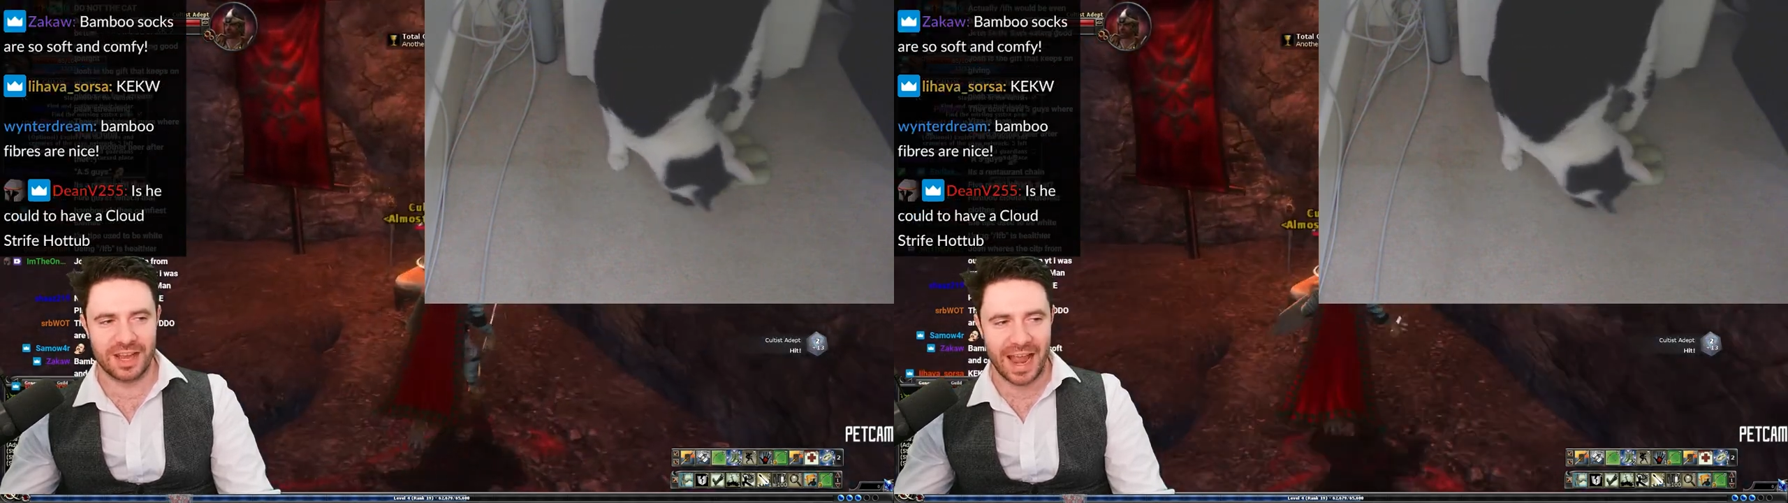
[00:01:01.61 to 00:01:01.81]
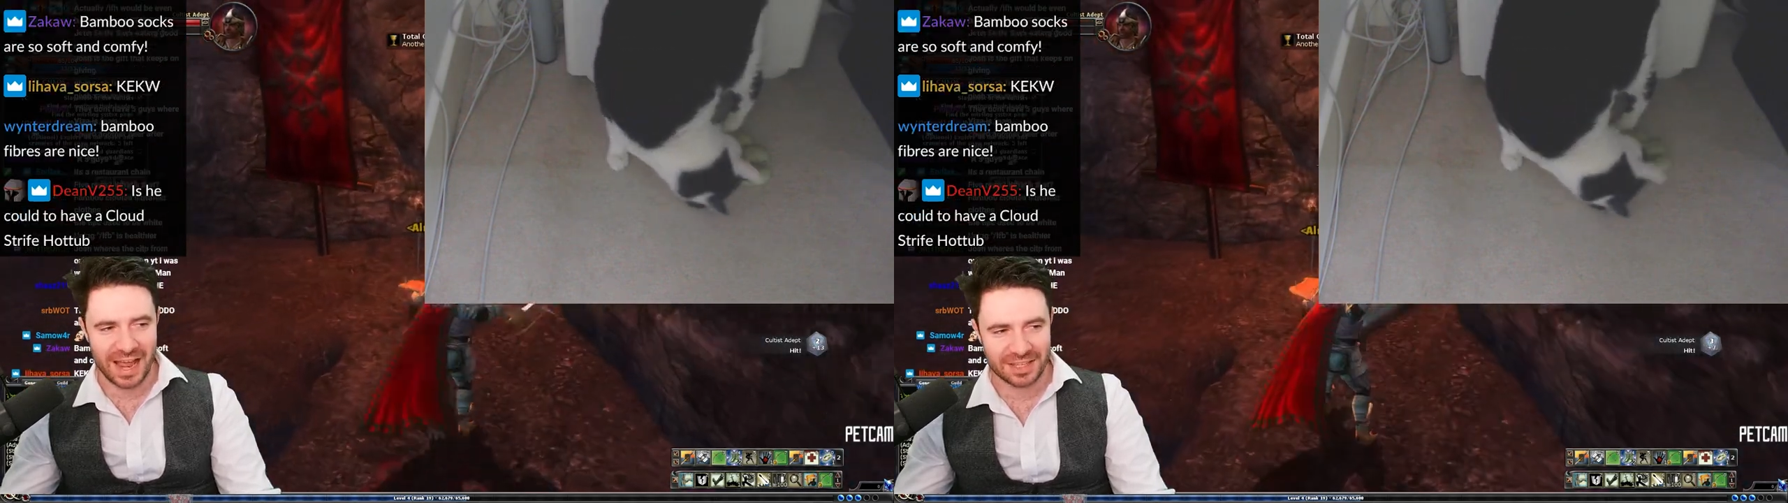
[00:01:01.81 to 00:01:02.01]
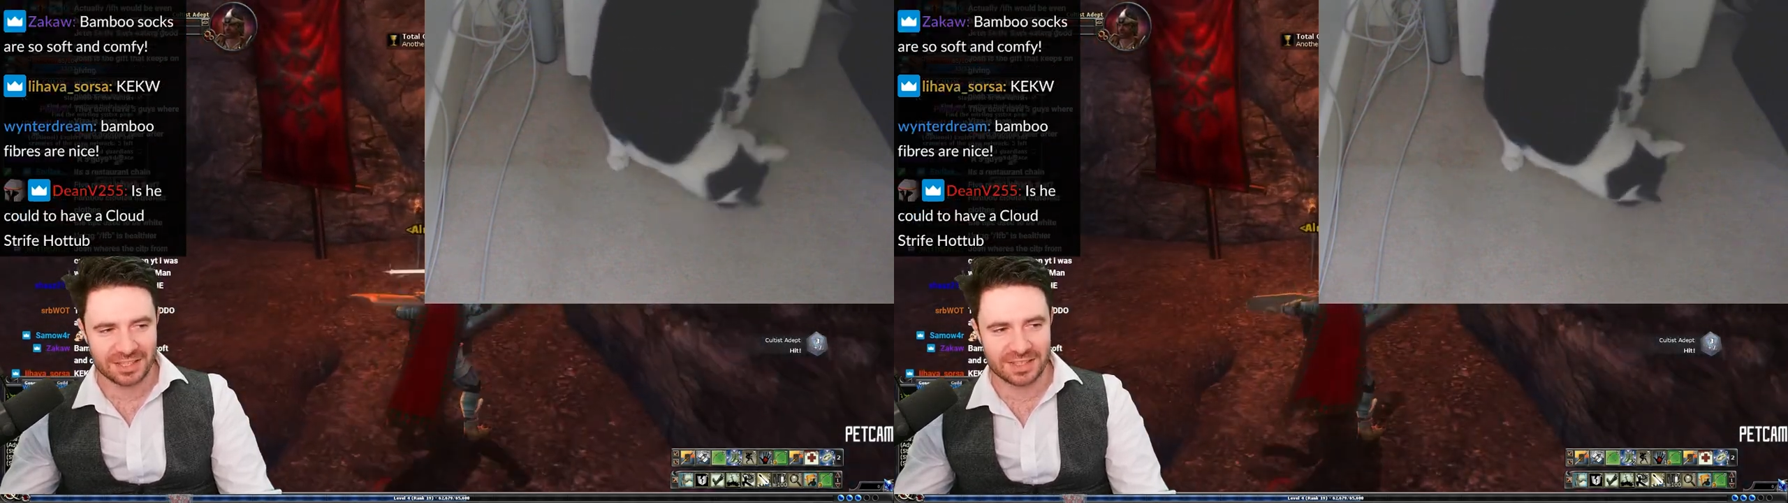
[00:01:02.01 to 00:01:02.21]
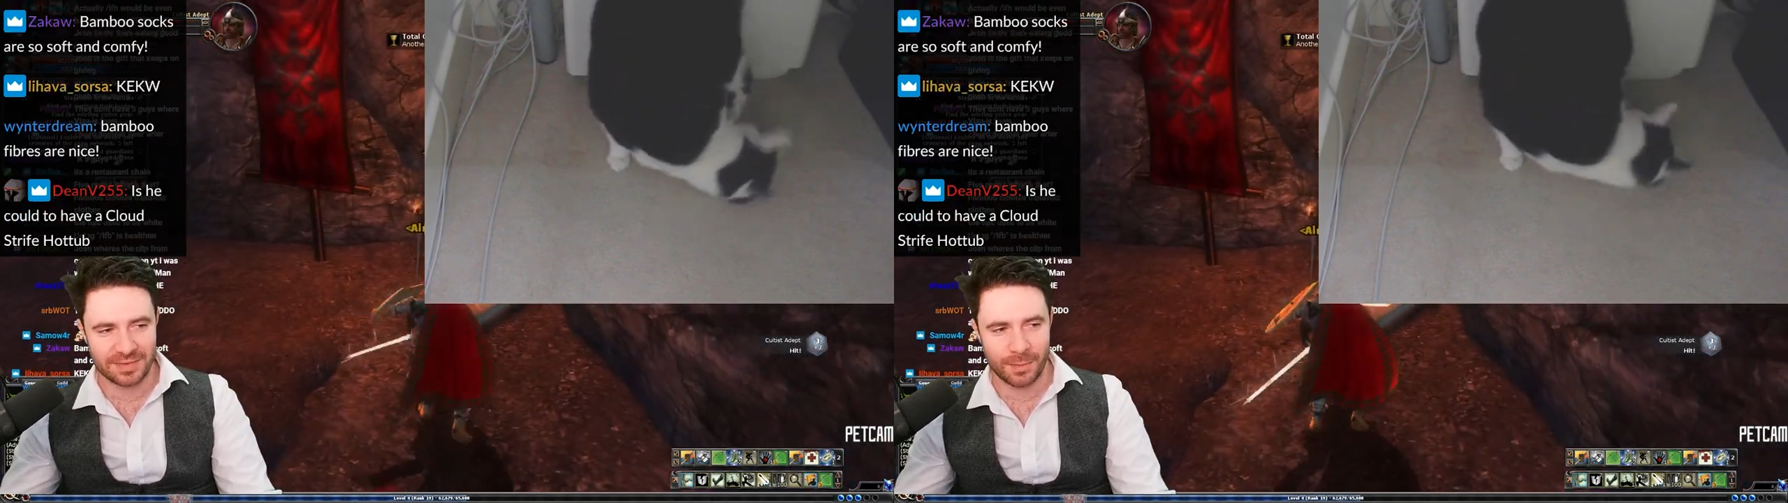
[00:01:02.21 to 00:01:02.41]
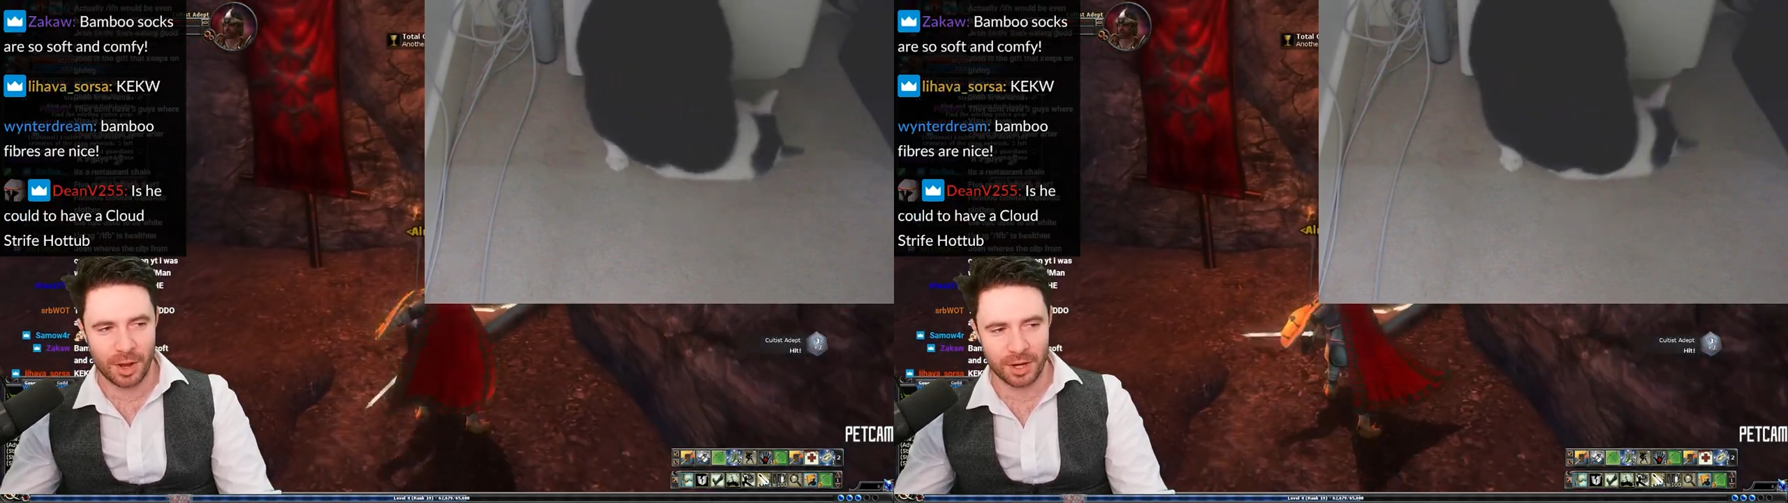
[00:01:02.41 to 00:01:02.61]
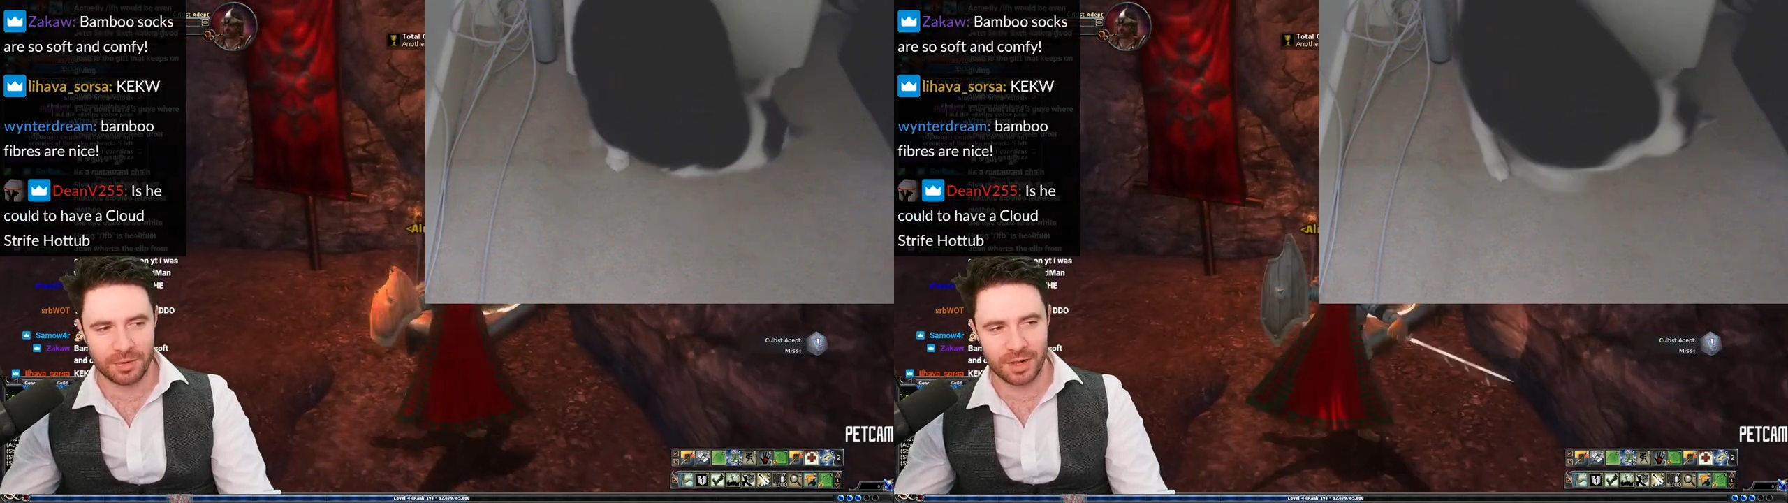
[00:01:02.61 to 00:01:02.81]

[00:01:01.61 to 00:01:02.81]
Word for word: And if I'm hungry,